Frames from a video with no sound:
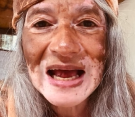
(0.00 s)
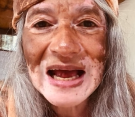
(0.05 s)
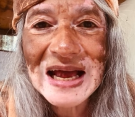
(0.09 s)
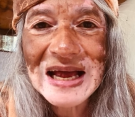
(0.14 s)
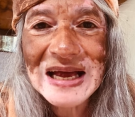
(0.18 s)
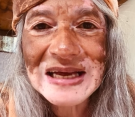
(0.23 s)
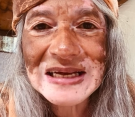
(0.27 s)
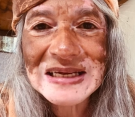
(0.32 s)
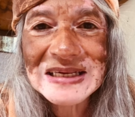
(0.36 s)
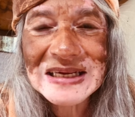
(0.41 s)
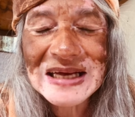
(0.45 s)

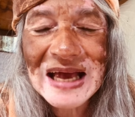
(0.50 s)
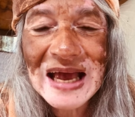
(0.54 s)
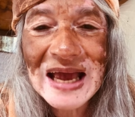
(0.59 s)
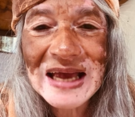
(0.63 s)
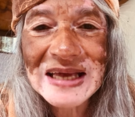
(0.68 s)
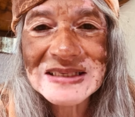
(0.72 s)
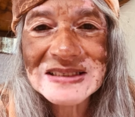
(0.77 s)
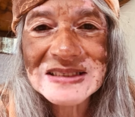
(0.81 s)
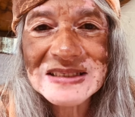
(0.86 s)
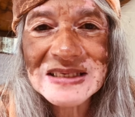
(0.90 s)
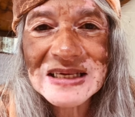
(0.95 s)
uh,
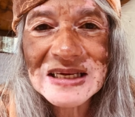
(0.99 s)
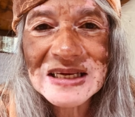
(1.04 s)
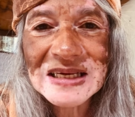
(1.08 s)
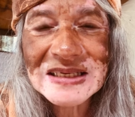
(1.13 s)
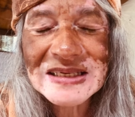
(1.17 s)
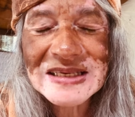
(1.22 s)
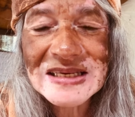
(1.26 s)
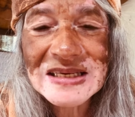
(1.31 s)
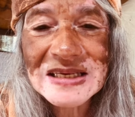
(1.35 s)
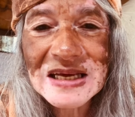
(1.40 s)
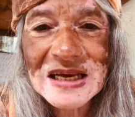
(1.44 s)
and
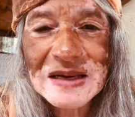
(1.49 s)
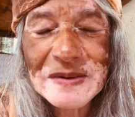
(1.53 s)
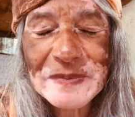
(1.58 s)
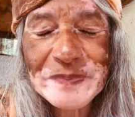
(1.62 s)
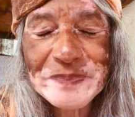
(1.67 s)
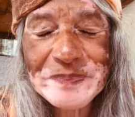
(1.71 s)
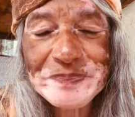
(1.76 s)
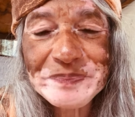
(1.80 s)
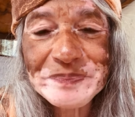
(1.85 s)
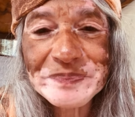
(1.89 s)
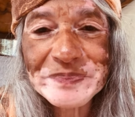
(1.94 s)
uh,
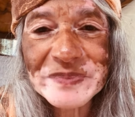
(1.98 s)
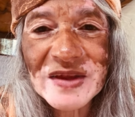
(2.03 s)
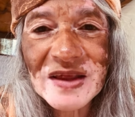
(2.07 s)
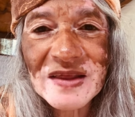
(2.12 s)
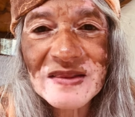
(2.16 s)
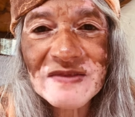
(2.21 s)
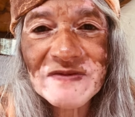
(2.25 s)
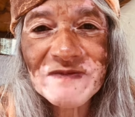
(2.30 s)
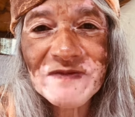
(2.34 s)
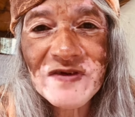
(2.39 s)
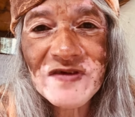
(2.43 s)
um,
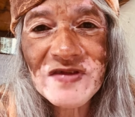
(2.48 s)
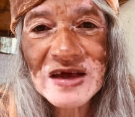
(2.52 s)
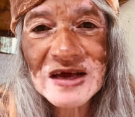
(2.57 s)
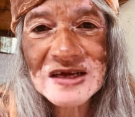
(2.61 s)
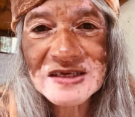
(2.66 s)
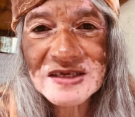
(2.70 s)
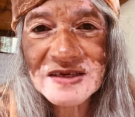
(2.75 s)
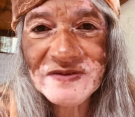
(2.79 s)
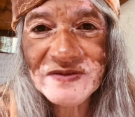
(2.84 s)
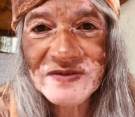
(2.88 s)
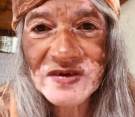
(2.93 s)
for
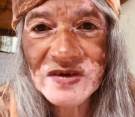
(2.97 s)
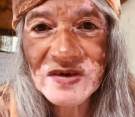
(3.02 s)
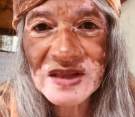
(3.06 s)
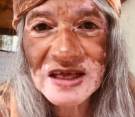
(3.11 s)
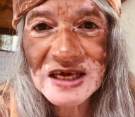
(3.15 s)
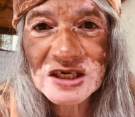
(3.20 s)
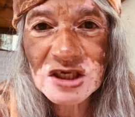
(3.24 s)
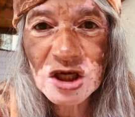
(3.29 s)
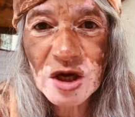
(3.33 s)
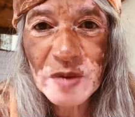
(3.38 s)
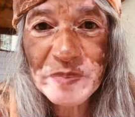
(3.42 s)
those of you
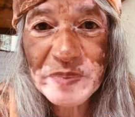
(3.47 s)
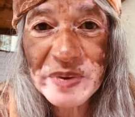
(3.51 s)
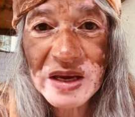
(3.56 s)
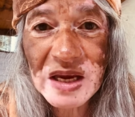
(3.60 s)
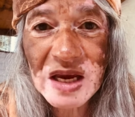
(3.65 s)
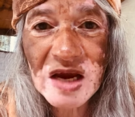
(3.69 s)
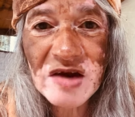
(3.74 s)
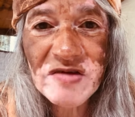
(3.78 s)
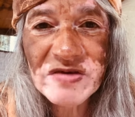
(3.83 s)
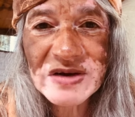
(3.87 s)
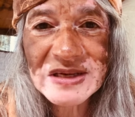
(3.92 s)
that are
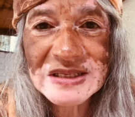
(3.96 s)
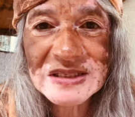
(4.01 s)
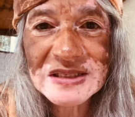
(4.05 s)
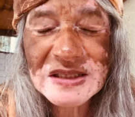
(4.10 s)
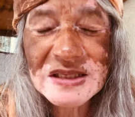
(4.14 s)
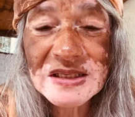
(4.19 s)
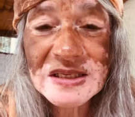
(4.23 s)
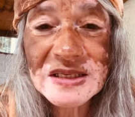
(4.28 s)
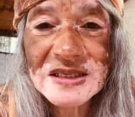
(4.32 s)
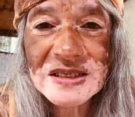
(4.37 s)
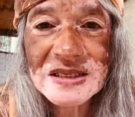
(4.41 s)

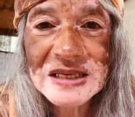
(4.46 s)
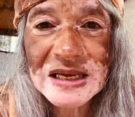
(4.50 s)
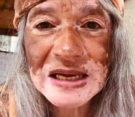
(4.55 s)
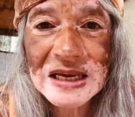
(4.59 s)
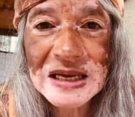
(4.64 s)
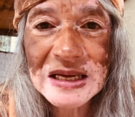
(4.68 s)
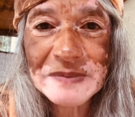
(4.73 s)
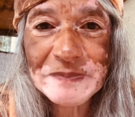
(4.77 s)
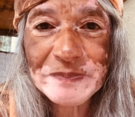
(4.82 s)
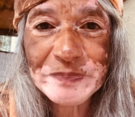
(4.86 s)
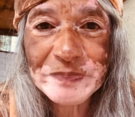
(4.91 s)
parents
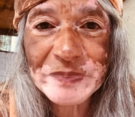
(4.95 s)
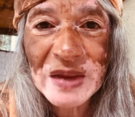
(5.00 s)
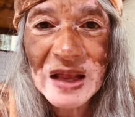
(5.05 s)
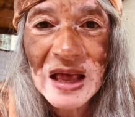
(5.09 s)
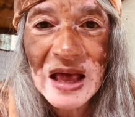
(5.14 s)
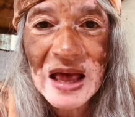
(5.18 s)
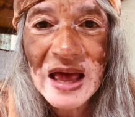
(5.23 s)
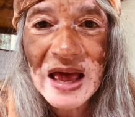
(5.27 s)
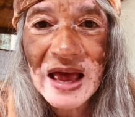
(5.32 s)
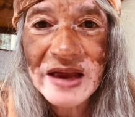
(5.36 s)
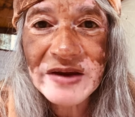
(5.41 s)
um,
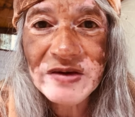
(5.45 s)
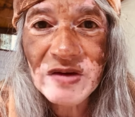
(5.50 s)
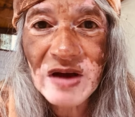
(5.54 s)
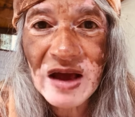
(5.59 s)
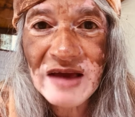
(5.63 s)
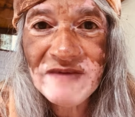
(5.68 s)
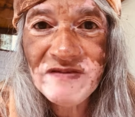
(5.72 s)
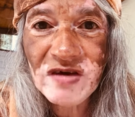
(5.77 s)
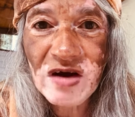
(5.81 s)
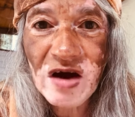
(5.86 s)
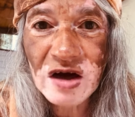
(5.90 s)
and you
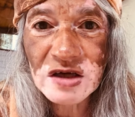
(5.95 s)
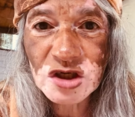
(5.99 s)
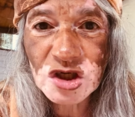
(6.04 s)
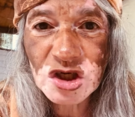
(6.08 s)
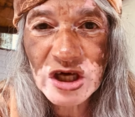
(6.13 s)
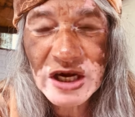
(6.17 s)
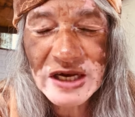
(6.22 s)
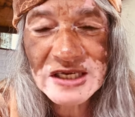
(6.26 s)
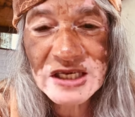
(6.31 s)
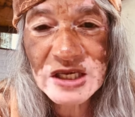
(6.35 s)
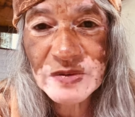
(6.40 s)
have
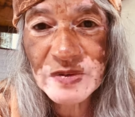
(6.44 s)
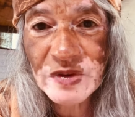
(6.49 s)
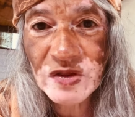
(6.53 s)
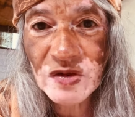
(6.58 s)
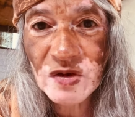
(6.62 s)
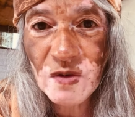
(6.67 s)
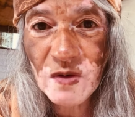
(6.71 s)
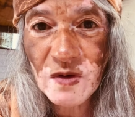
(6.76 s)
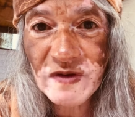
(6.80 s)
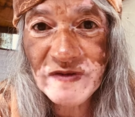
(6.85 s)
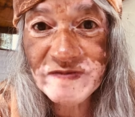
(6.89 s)
contracts with
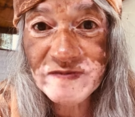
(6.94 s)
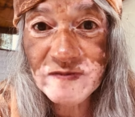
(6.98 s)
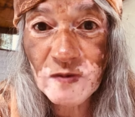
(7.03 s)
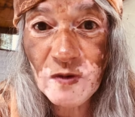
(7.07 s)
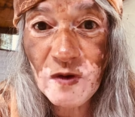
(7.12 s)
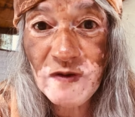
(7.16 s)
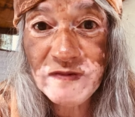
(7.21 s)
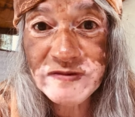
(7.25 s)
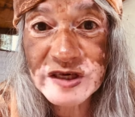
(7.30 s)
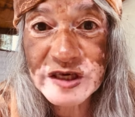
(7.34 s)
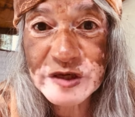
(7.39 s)
your
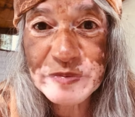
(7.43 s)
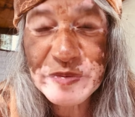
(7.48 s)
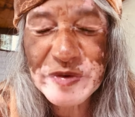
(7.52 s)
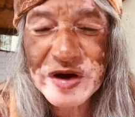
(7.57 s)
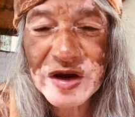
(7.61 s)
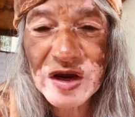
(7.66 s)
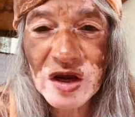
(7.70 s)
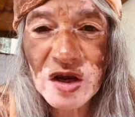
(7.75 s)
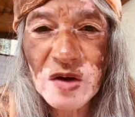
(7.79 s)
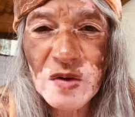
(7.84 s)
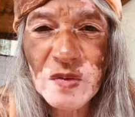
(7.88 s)

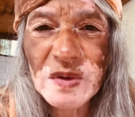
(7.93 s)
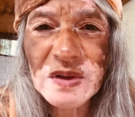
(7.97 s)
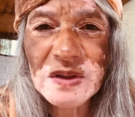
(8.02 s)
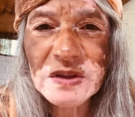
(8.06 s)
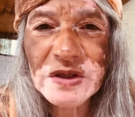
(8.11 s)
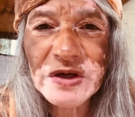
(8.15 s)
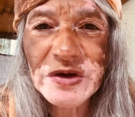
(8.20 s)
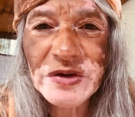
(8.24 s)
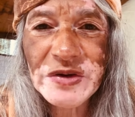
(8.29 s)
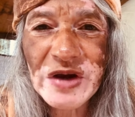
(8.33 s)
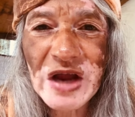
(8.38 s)
offspring, you will
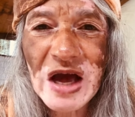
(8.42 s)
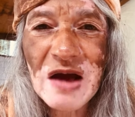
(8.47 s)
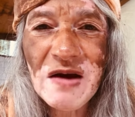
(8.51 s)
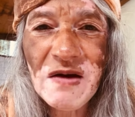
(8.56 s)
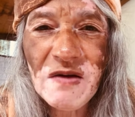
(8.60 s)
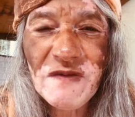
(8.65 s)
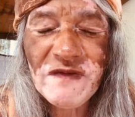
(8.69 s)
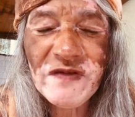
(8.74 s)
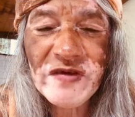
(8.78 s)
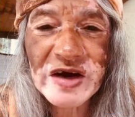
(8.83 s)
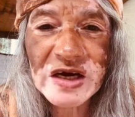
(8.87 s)
you
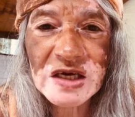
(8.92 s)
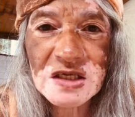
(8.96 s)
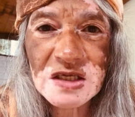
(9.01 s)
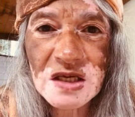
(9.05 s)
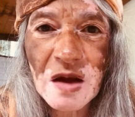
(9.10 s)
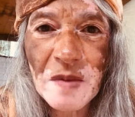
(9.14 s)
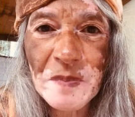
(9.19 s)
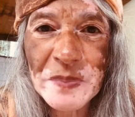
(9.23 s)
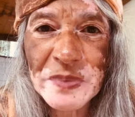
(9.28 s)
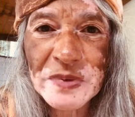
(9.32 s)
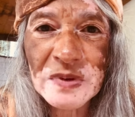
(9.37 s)
know, for
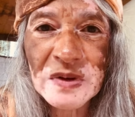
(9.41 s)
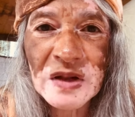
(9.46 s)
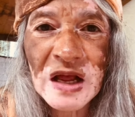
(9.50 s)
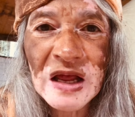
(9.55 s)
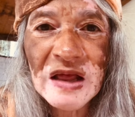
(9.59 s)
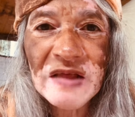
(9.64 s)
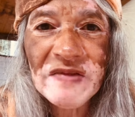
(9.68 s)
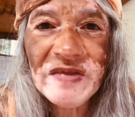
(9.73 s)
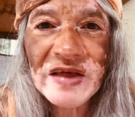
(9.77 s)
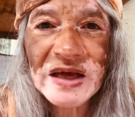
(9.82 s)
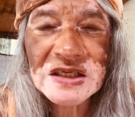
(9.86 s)
example,
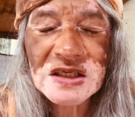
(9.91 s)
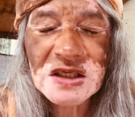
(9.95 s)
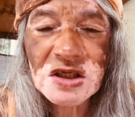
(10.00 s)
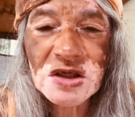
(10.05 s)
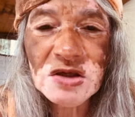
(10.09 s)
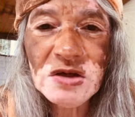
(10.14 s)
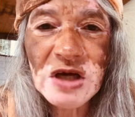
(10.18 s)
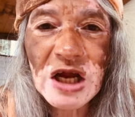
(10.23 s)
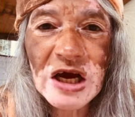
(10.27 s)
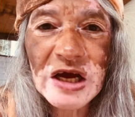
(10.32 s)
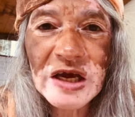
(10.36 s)
that
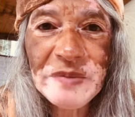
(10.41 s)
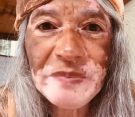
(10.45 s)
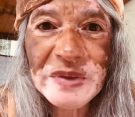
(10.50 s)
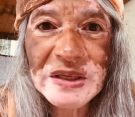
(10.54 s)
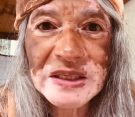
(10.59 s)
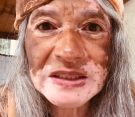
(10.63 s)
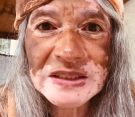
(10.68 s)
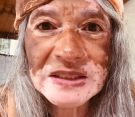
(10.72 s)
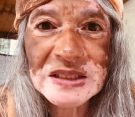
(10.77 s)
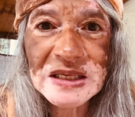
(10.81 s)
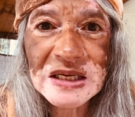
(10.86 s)
you know
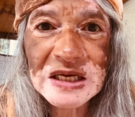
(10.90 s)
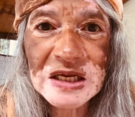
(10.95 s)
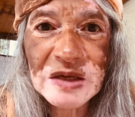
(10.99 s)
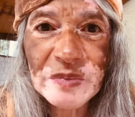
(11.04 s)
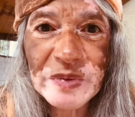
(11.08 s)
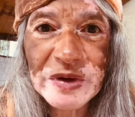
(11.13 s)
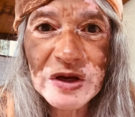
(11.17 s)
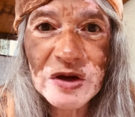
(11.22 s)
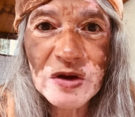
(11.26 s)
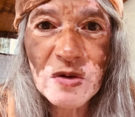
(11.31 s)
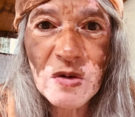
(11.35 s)
immediately
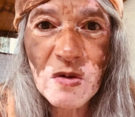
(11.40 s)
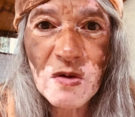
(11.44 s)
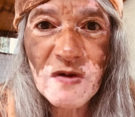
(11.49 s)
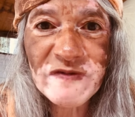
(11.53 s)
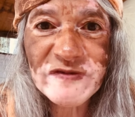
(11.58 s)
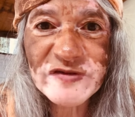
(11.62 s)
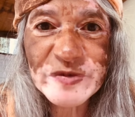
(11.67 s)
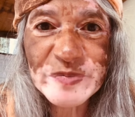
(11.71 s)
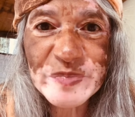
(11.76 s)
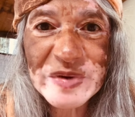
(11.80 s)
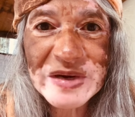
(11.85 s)
when your
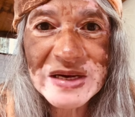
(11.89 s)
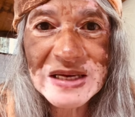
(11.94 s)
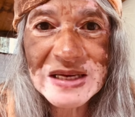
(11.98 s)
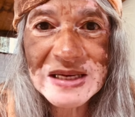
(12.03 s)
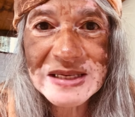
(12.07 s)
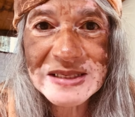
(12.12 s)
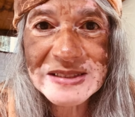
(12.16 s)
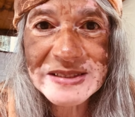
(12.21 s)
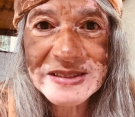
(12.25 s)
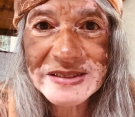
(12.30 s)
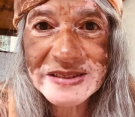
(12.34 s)
offspring
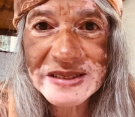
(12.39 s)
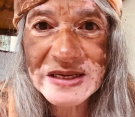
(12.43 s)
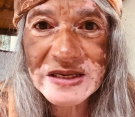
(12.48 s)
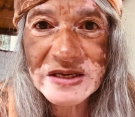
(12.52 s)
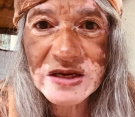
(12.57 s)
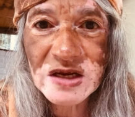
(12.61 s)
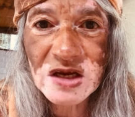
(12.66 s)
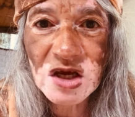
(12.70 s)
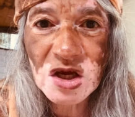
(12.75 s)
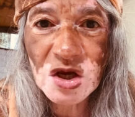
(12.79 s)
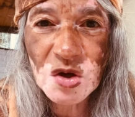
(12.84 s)
is
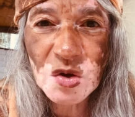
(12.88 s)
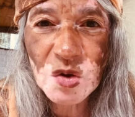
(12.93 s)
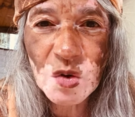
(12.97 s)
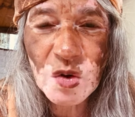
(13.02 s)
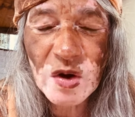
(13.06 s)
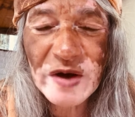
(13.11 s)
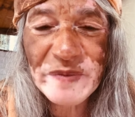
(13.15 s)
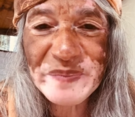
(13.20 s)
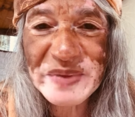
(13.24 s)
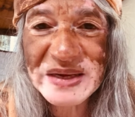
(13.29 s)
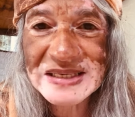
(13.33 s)
sending you
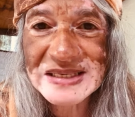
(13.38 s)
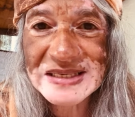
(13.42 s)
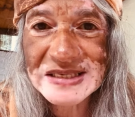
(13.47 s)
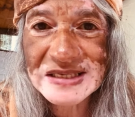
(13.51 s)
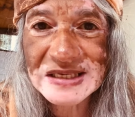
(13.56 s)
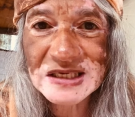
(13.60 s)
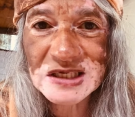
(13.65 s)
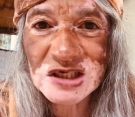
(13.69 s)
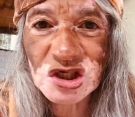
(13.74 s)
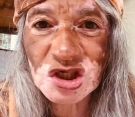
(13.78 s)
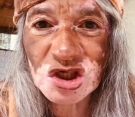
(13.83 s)
a
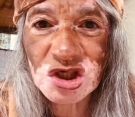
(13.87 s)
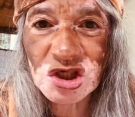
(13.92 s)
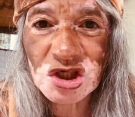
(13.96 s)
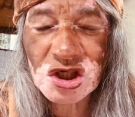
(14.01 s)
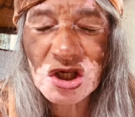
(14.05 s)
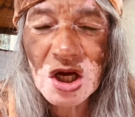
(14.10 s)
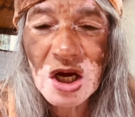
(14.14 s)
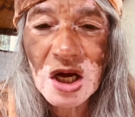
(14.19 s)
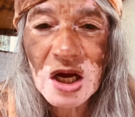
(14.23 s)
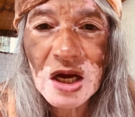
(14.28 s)
message,